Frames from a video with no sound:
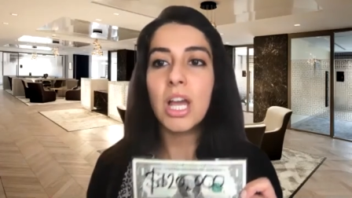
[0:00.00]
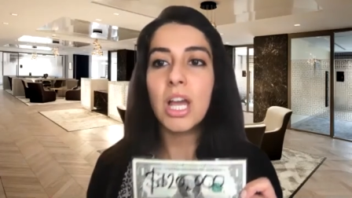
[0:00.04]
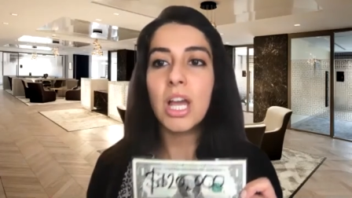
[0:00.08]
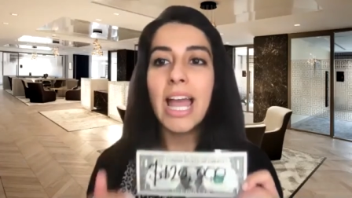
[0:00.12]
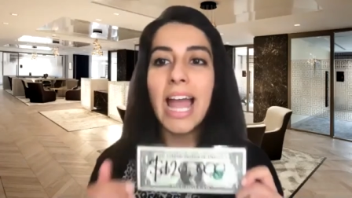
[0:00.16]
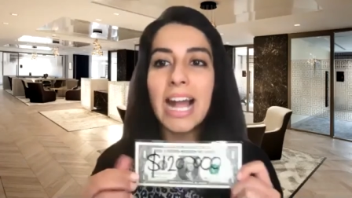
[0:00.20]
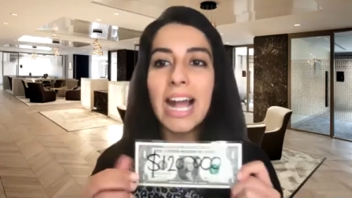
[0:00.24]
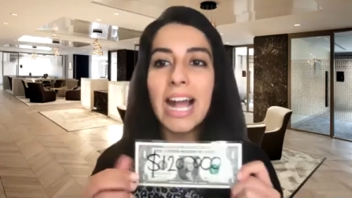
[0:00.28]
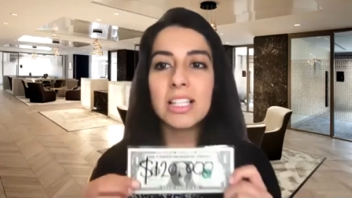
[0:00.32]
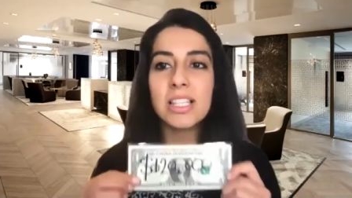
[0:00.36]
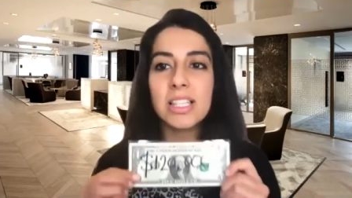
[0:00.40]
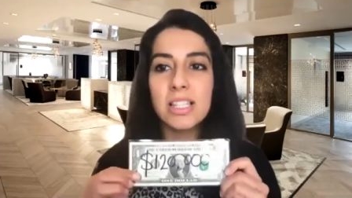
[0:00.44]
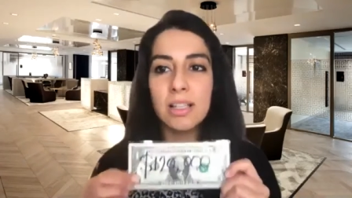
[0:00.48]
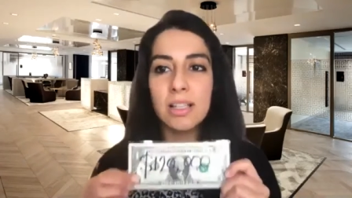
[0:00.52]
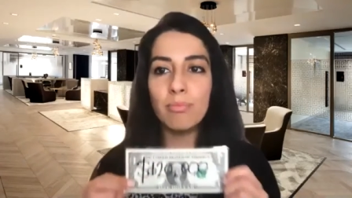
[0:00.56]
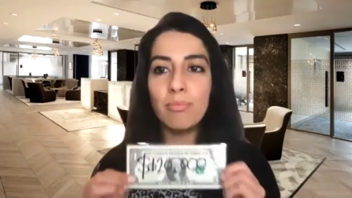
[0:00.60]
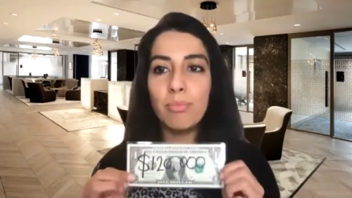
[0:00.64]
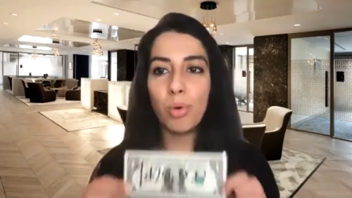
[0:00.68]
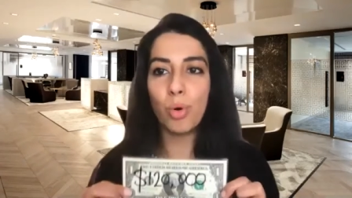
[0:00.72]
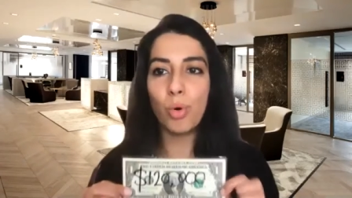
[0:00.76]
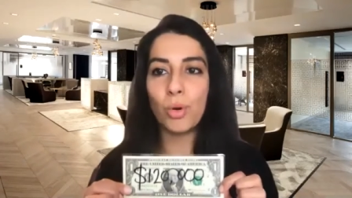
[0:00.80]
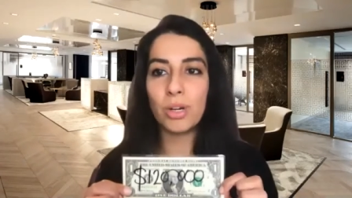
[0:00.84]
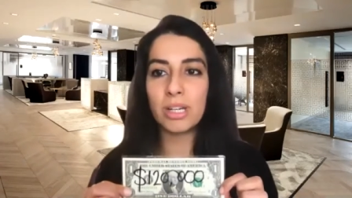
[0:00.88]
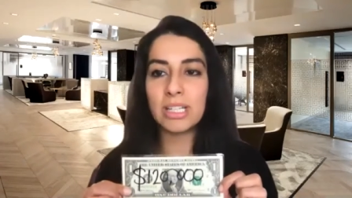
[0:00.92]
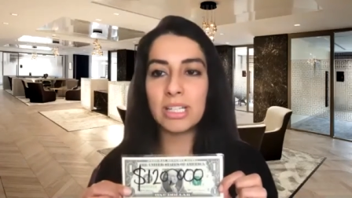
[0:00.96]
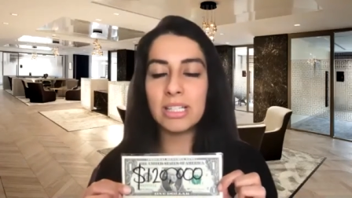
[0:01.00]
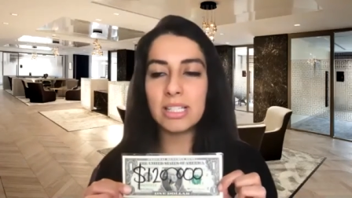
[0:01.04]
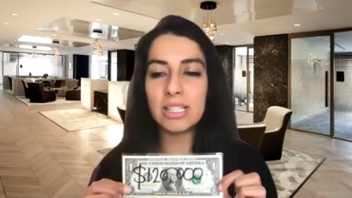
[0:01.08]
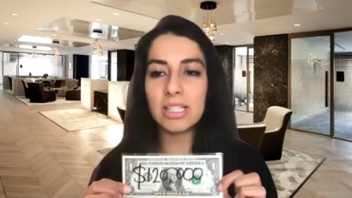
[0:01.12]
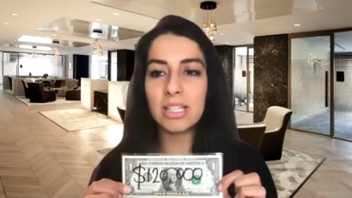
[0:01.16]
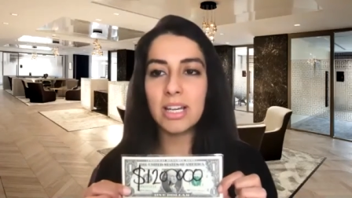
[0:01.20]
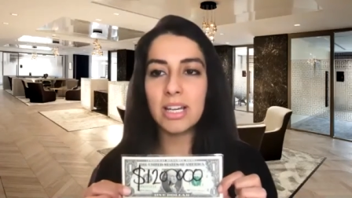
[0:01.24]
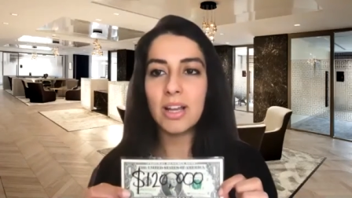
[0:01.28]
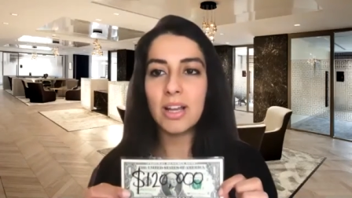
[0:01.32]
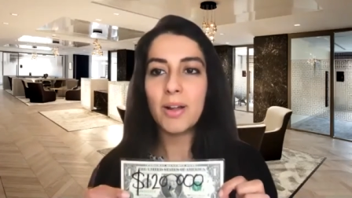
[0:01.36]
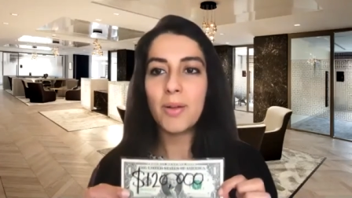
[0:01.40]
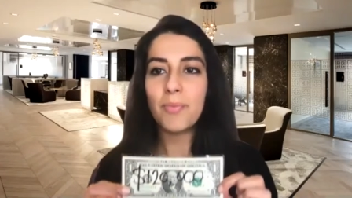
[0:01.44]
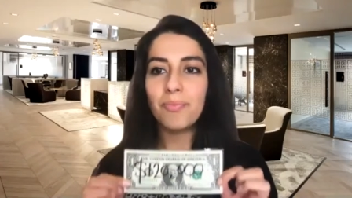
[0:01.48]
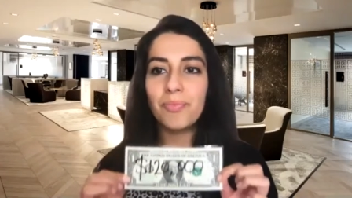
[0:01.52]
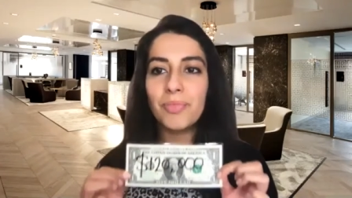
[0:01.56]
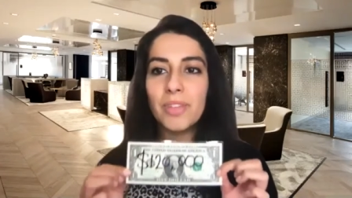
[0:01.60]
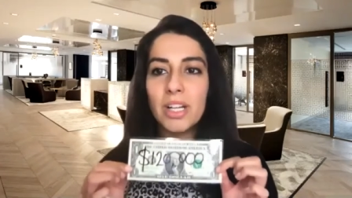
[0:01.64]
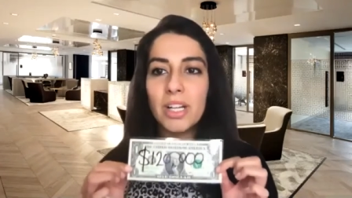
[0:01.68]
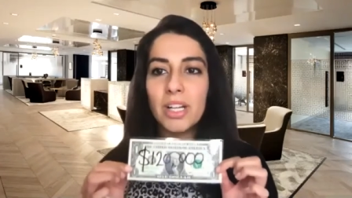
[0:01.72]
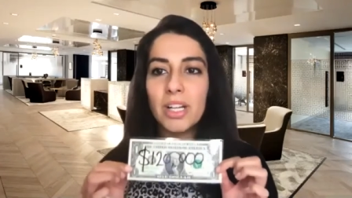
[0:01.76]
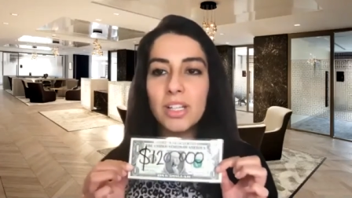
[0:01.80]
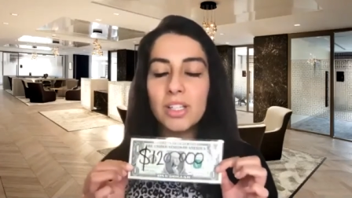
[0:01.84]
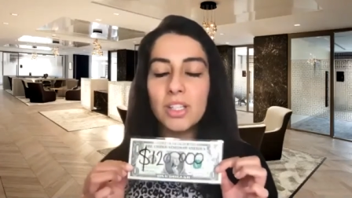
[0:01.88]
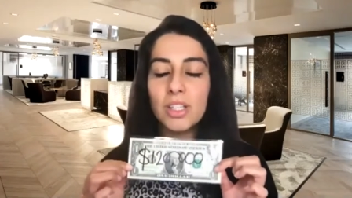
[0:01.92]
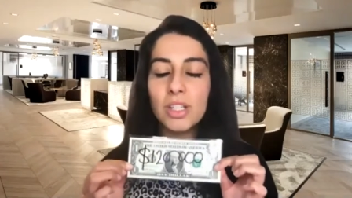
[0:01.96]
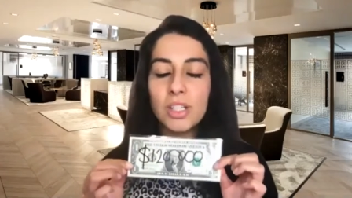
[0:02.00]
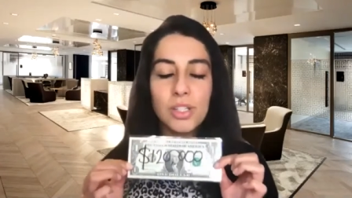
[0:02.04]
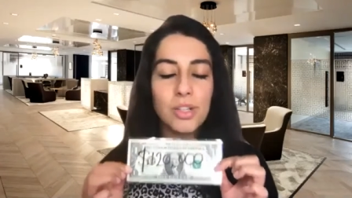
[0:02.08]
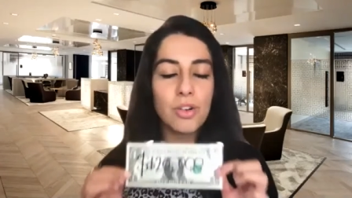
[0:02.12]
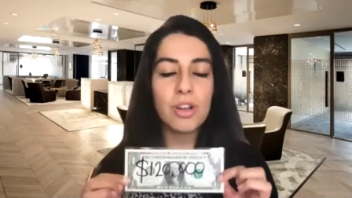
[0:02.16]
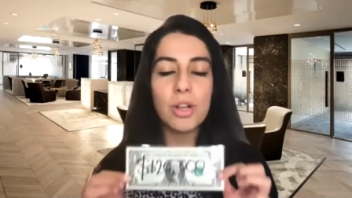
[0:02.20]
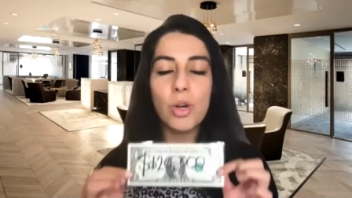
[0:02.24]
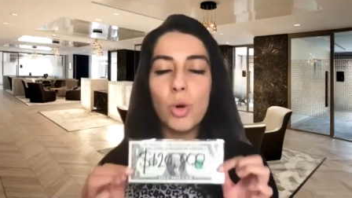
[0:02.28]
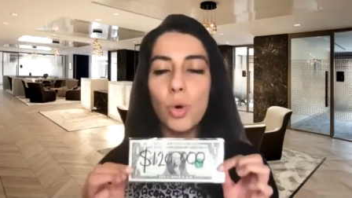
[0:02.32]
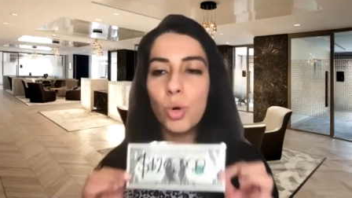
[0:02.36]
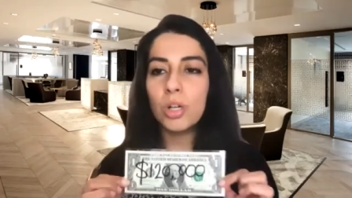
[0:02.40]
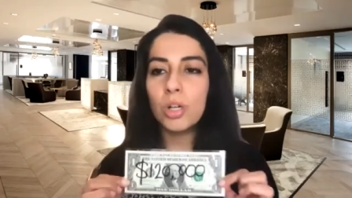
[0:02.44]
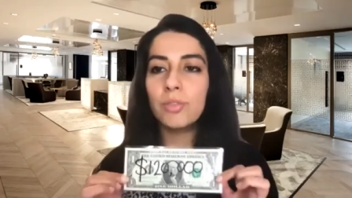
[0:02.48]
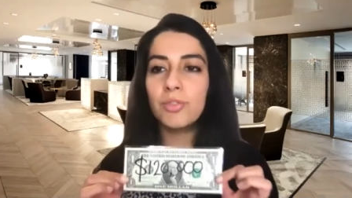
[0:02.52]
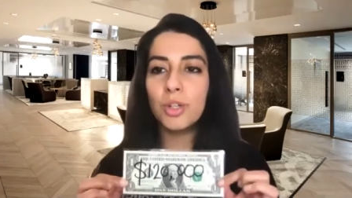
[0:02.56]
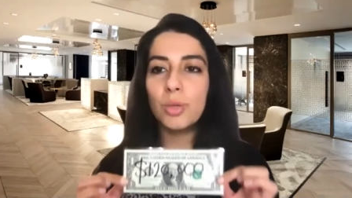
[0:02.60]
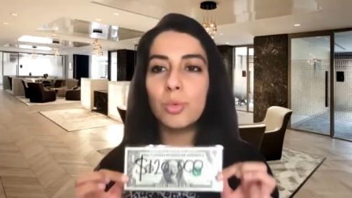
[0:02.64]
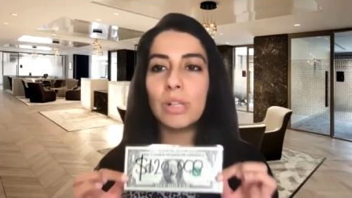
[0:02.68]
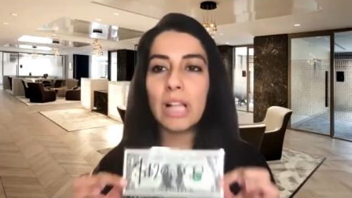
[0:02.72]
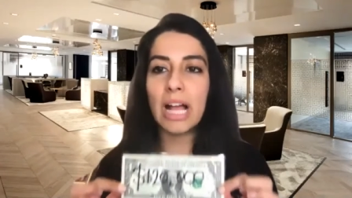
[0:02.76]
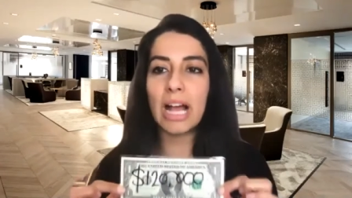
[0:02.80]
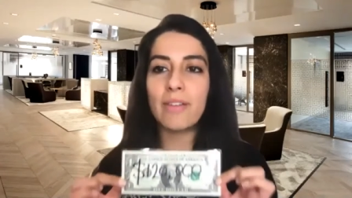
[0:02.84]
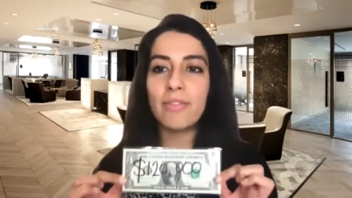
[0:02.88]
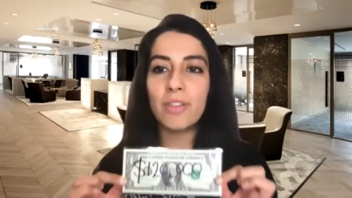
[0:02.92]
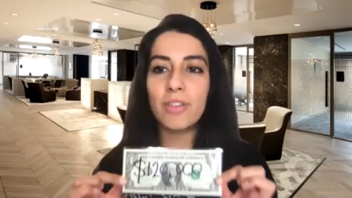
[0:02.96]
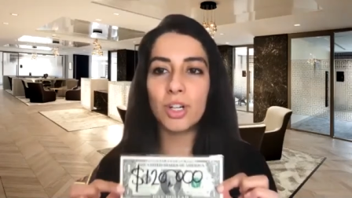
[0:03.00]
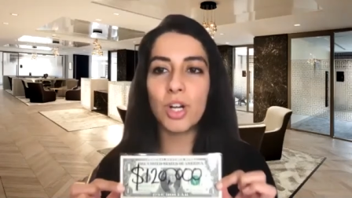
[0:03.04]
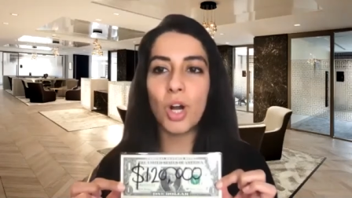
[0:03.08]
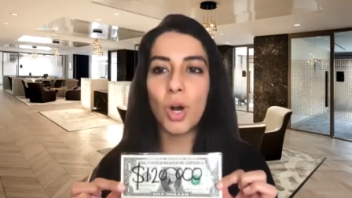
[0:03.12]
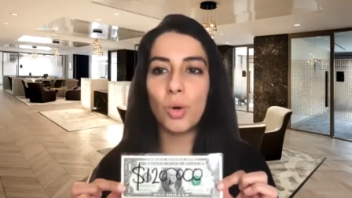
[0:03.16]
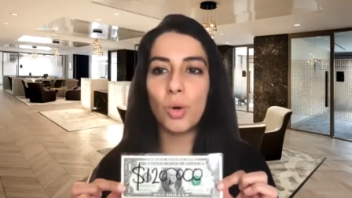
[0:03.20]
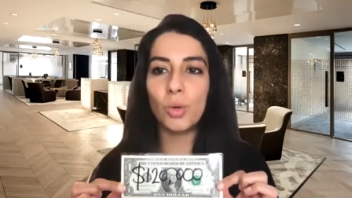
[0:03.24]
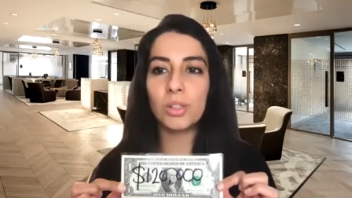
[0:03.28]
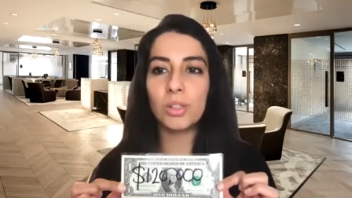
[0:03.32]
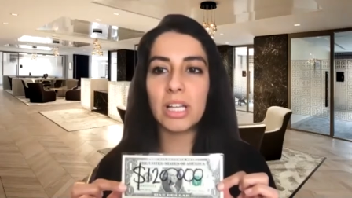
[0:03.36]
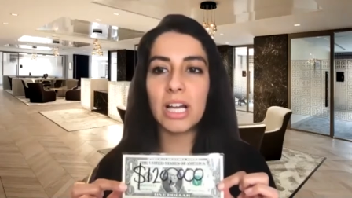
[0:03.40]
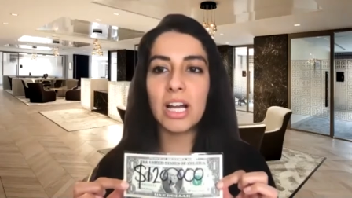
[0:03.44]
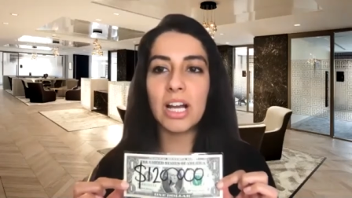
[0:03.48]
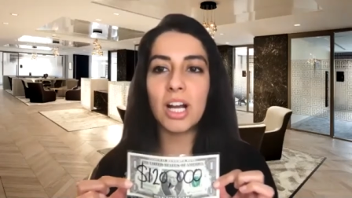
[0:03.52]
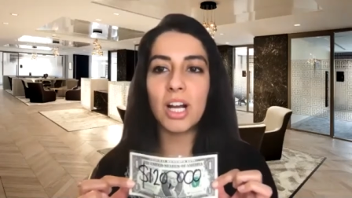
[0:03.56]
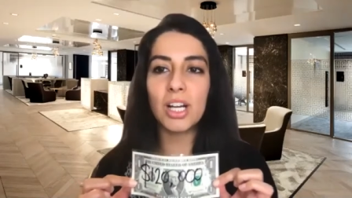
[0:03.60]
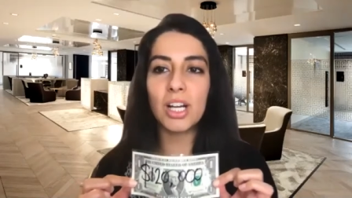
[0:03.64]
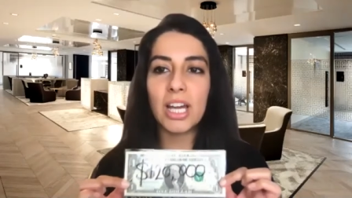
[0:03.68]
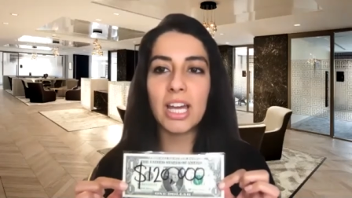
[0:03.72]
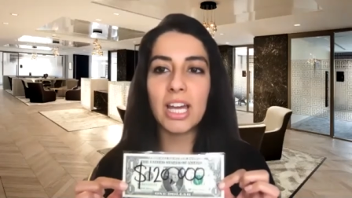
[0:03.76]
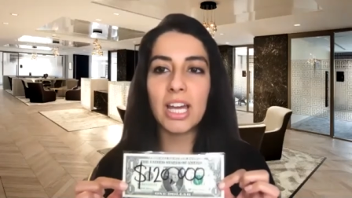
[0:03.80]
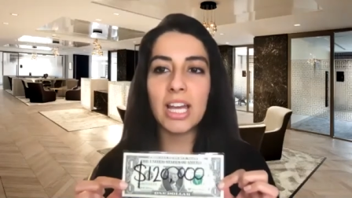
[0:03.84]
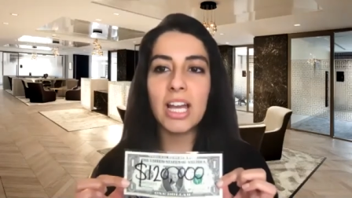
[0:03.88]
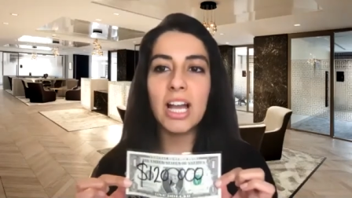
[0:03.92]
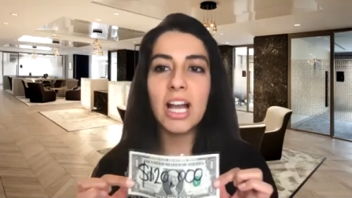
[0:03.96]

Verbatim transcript: At some point, uh, sorry all of you will have a goal that okay